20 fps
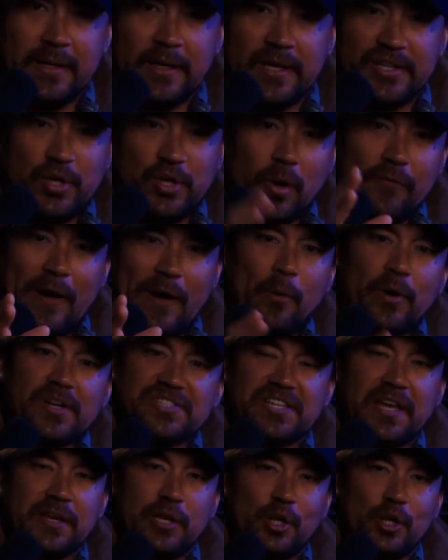So if I were to
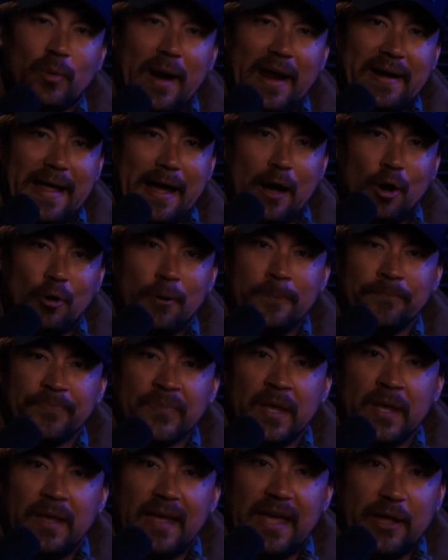say to you right now,
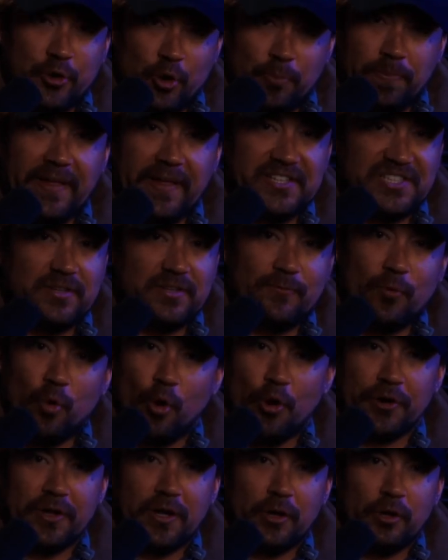in your place of
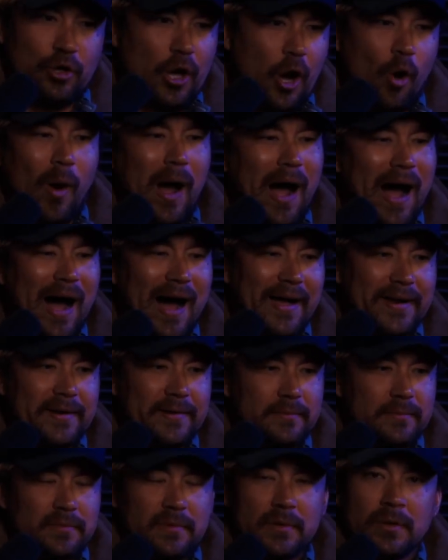work, go hide.
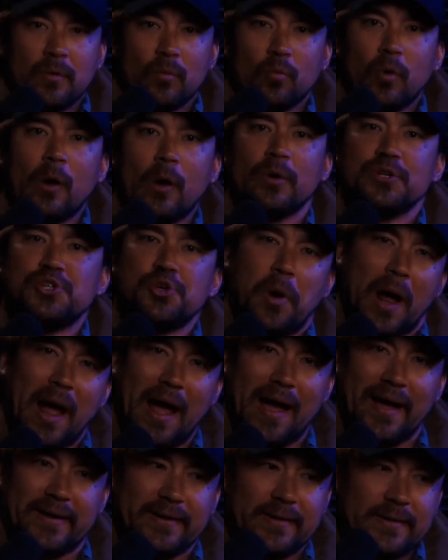Where would you
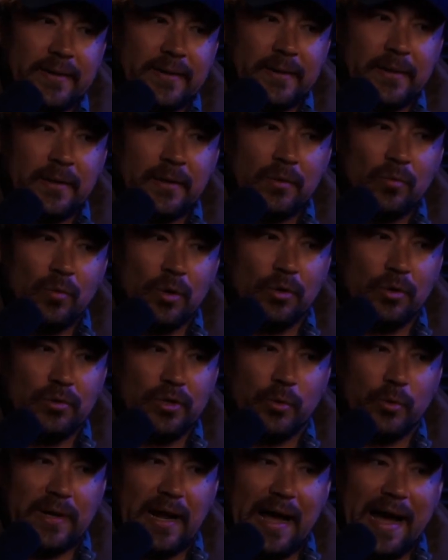hide? Well,
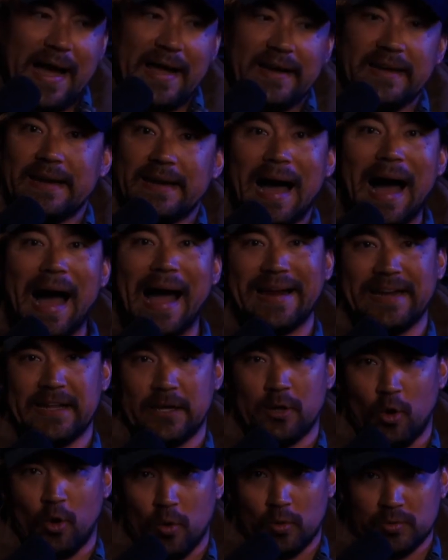you would hide in hidey
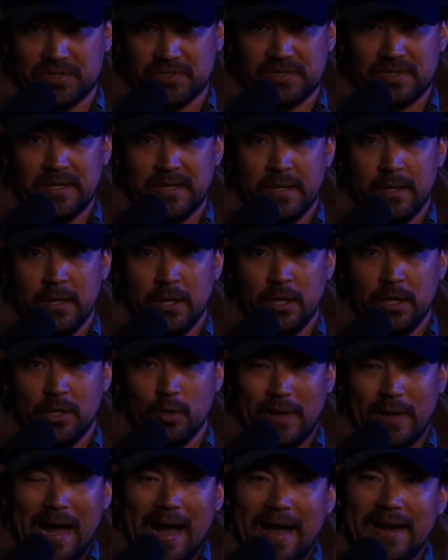holes. You
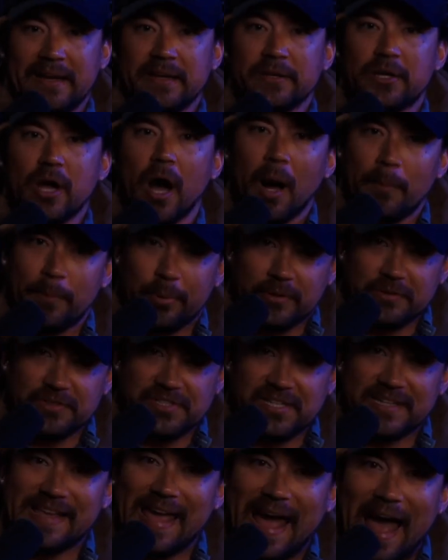would hide in
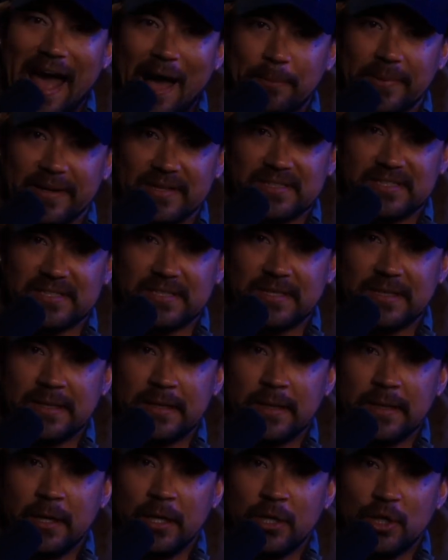cupboards and cabinets.
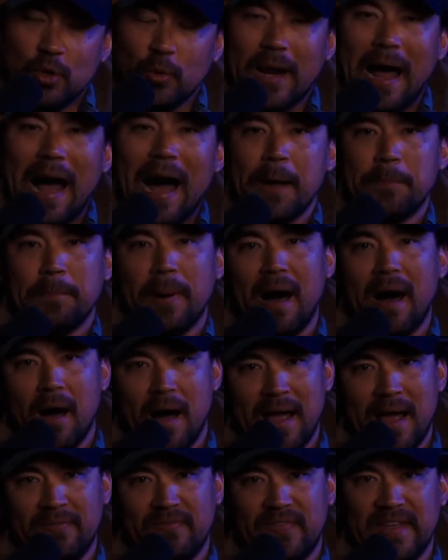You would hide
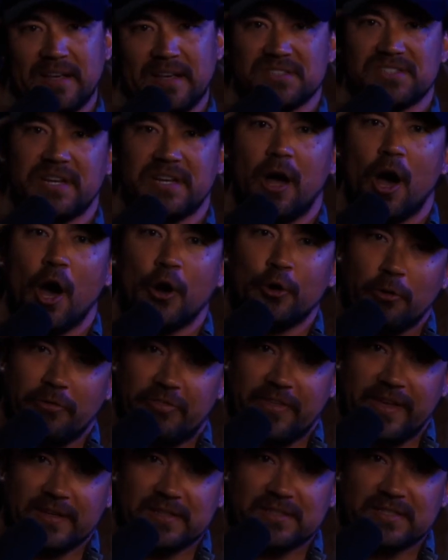behind things and under
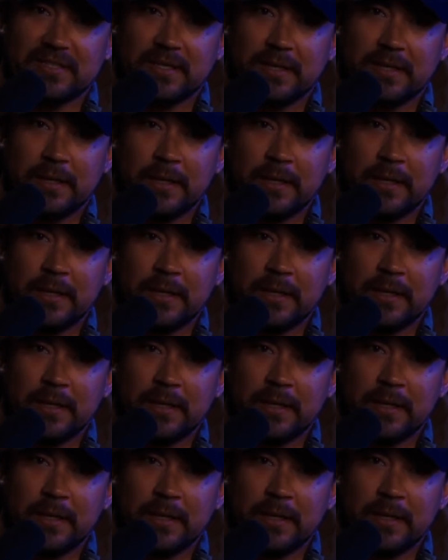things.